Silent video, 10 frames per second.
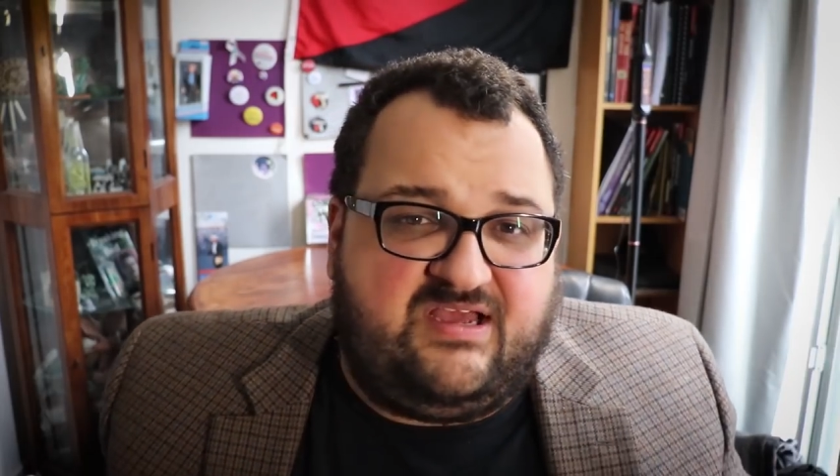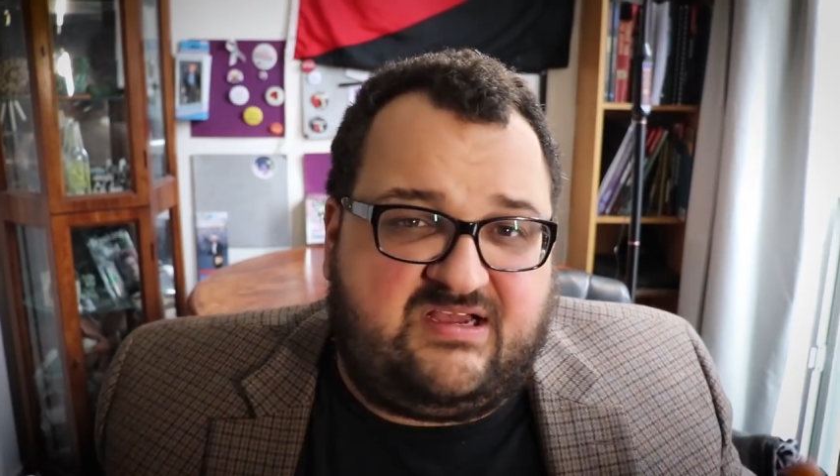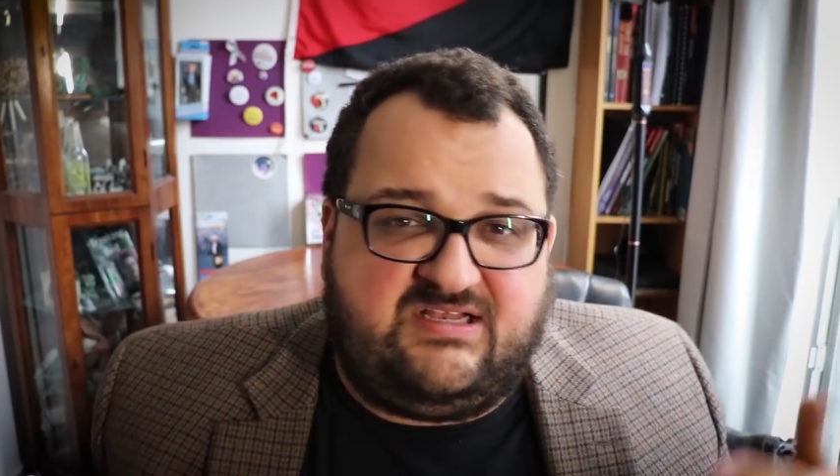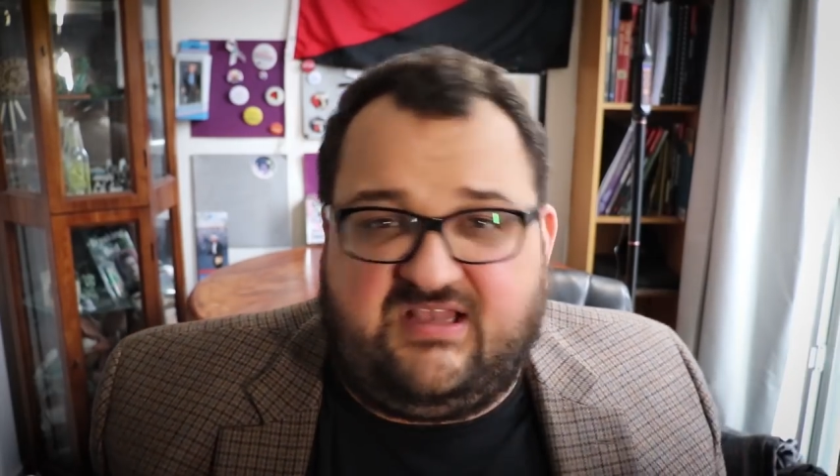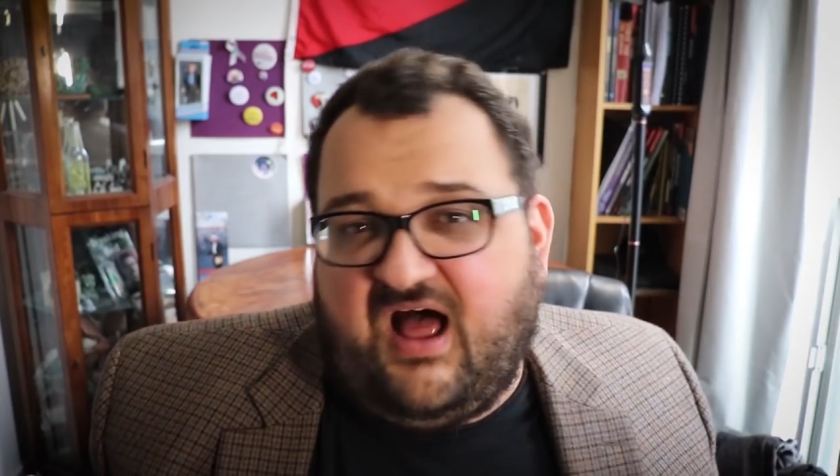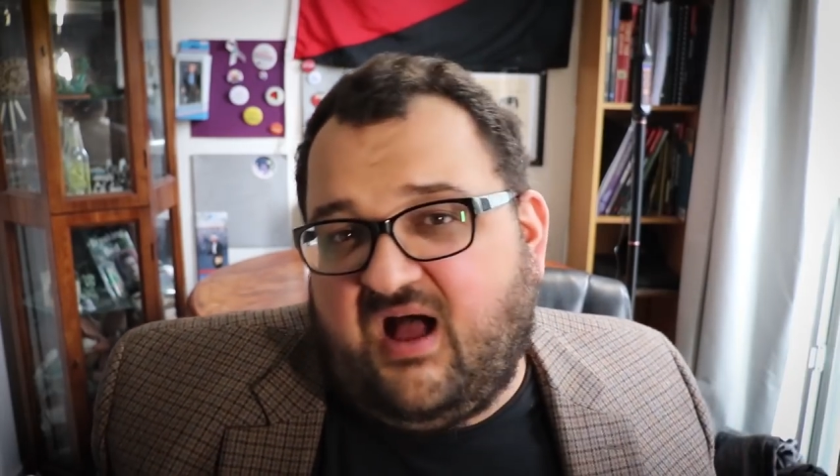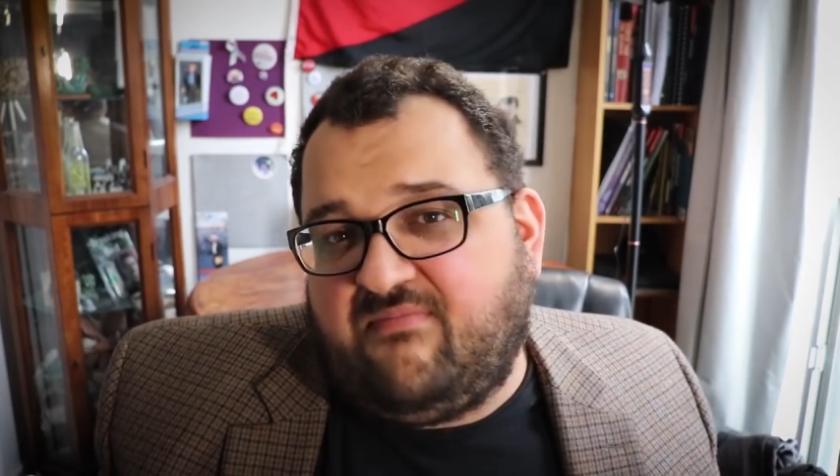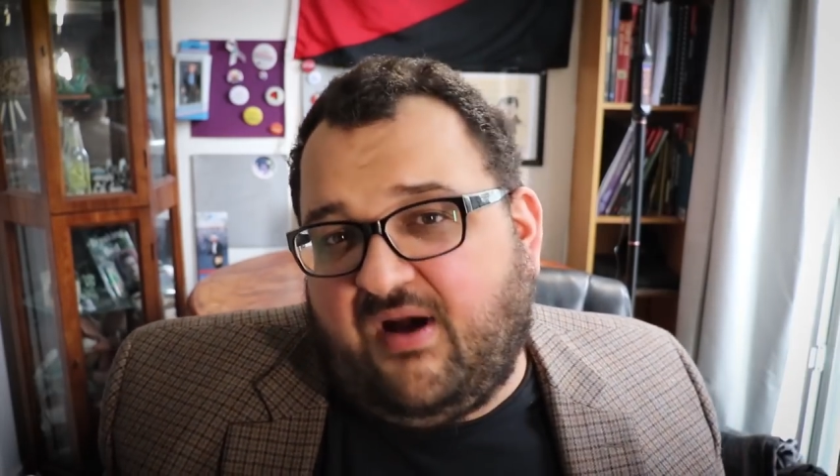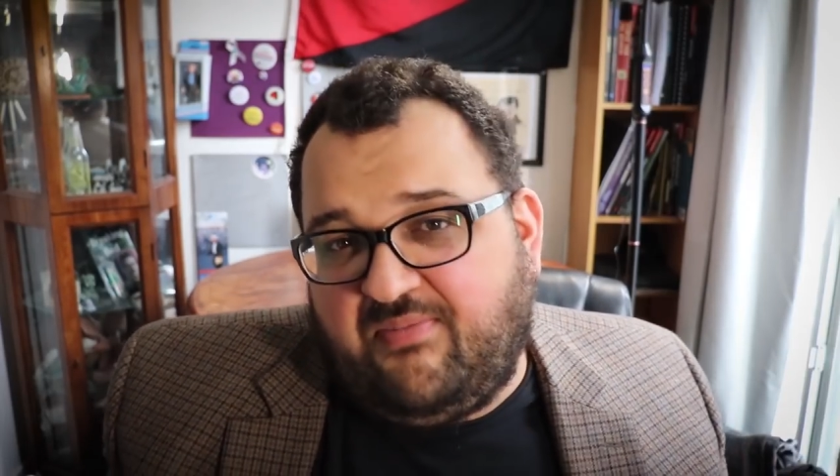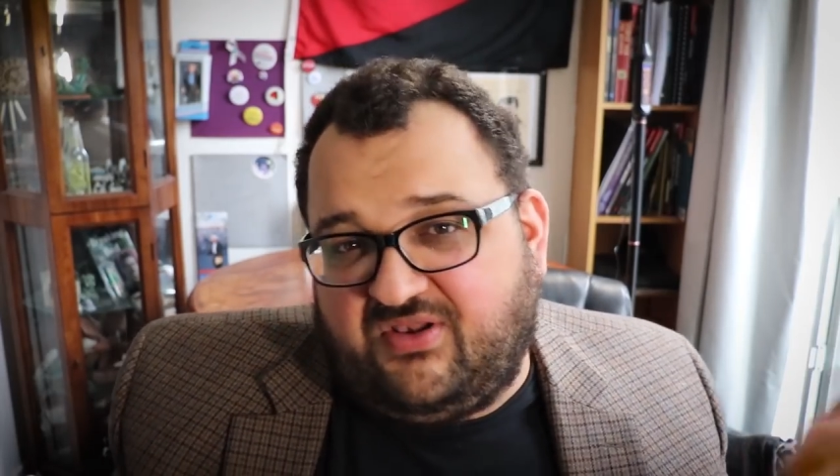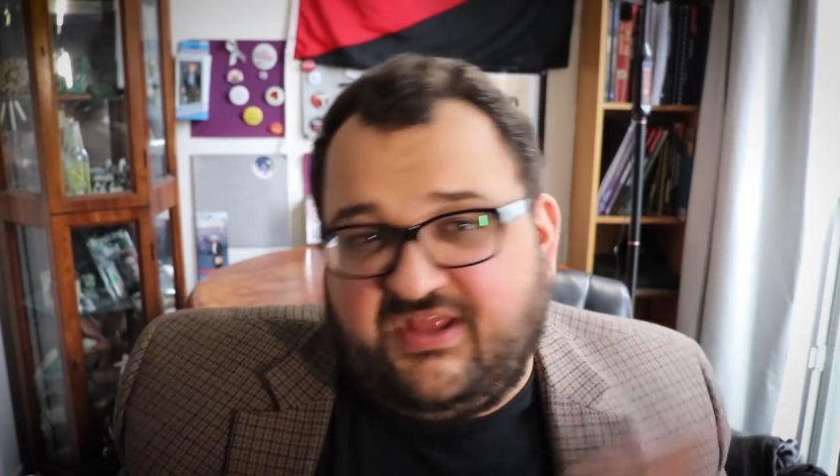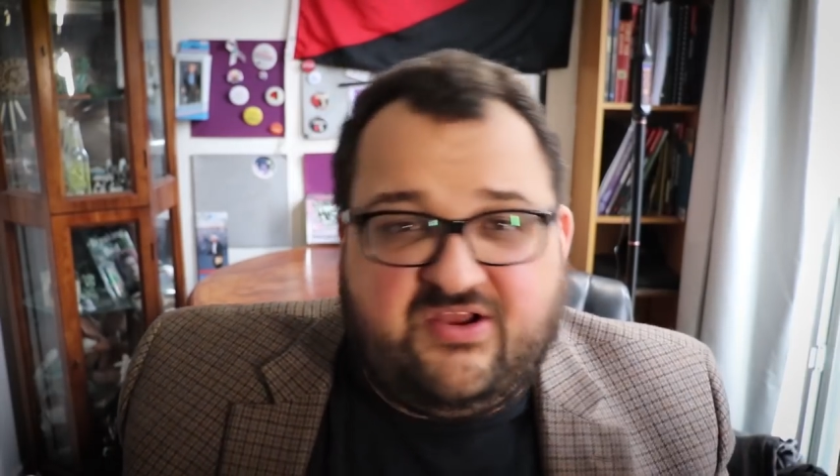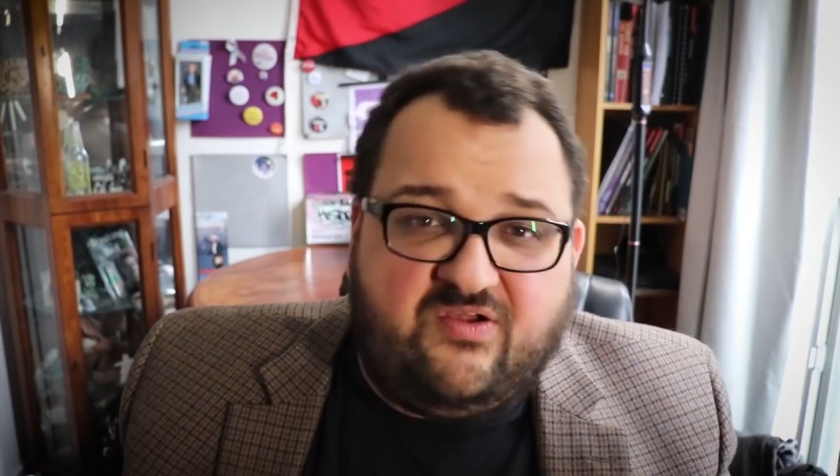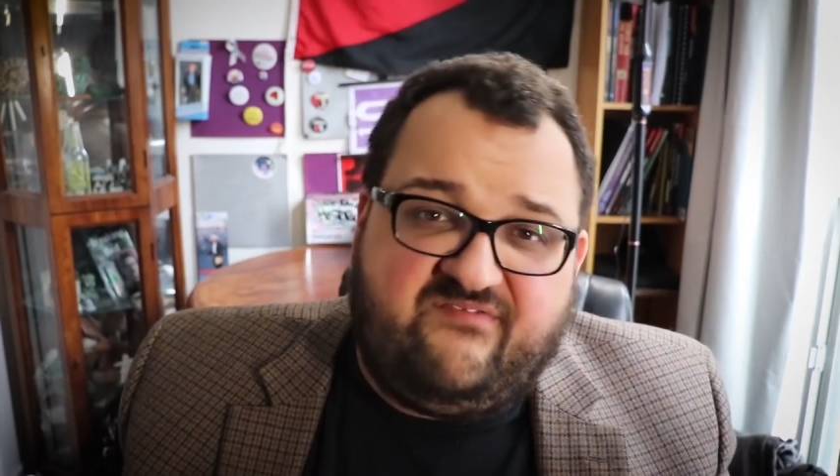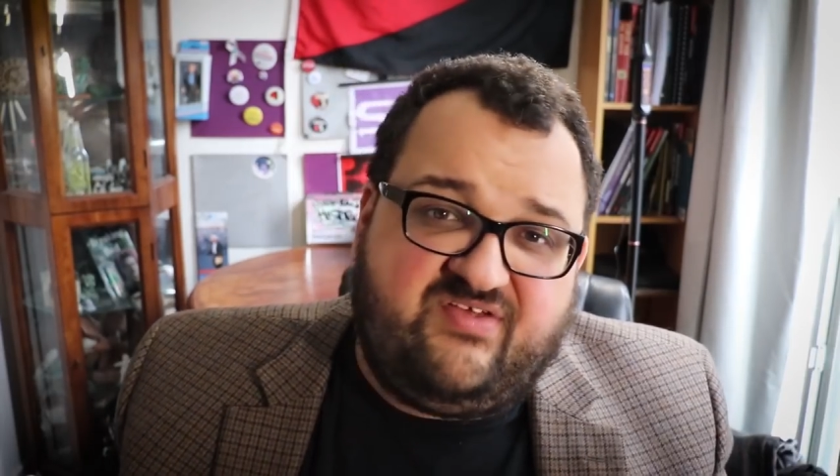a club, a
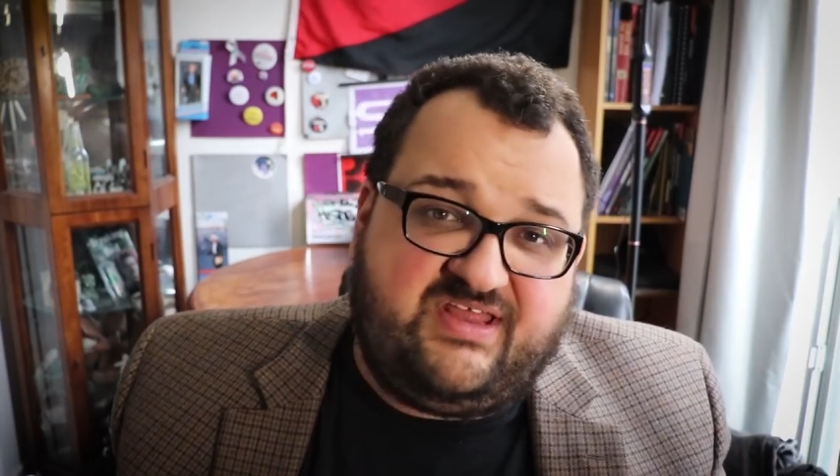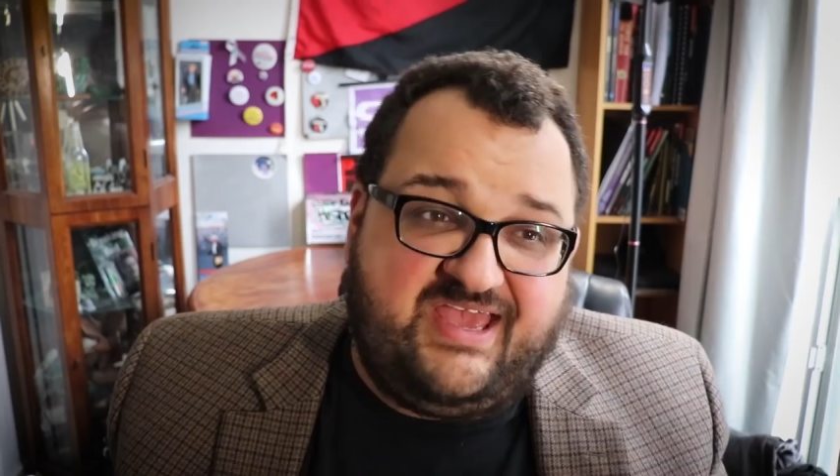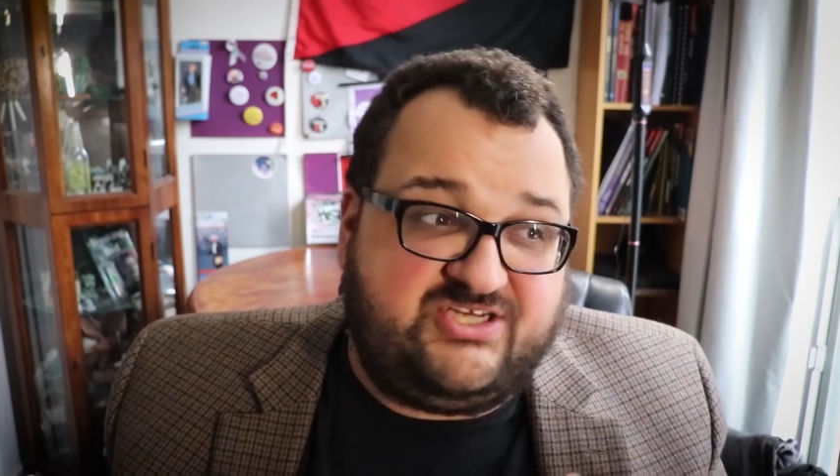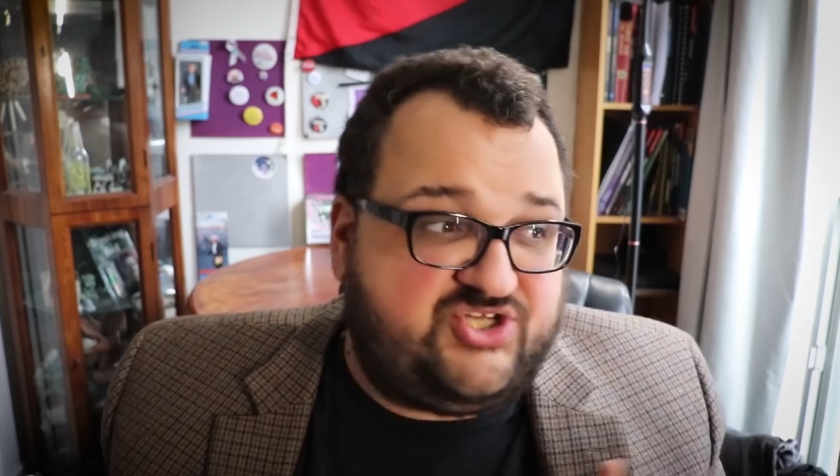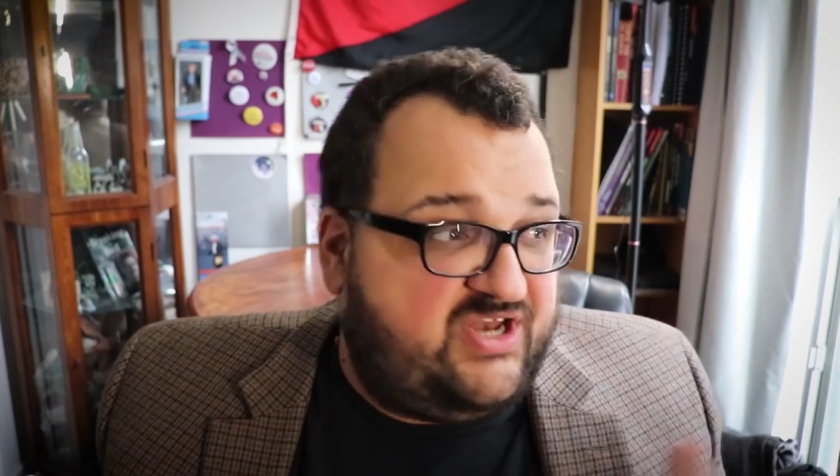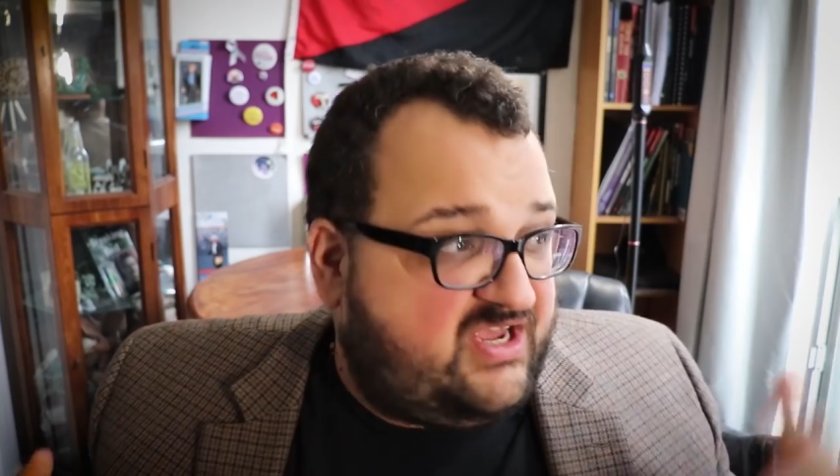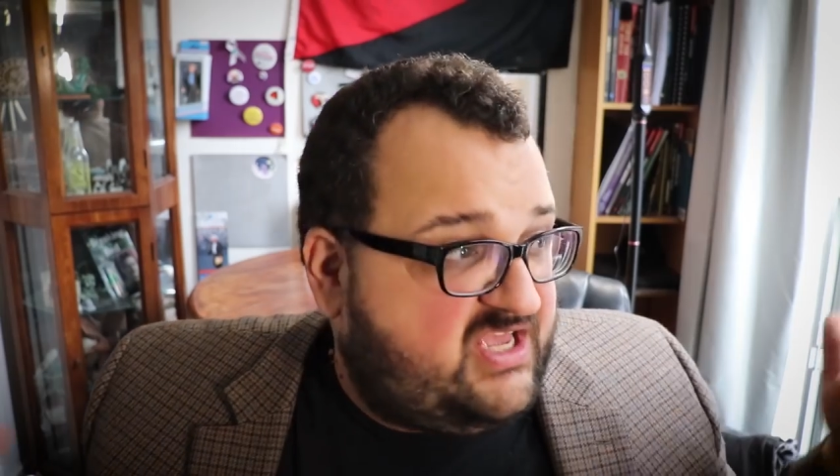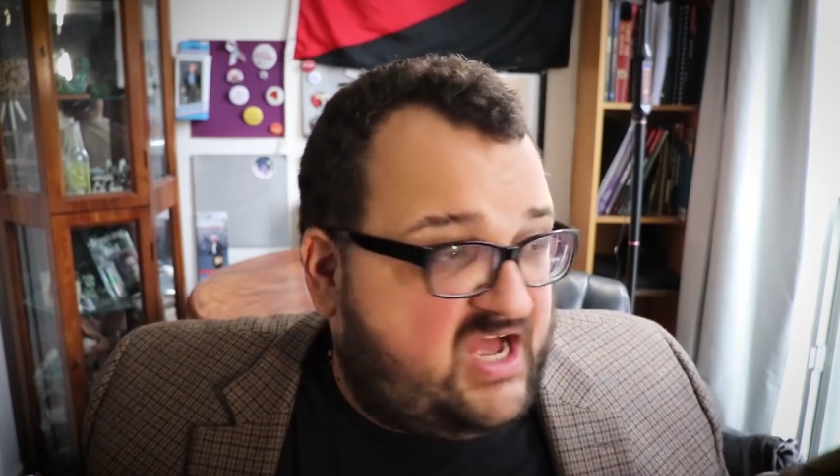political affiliation, a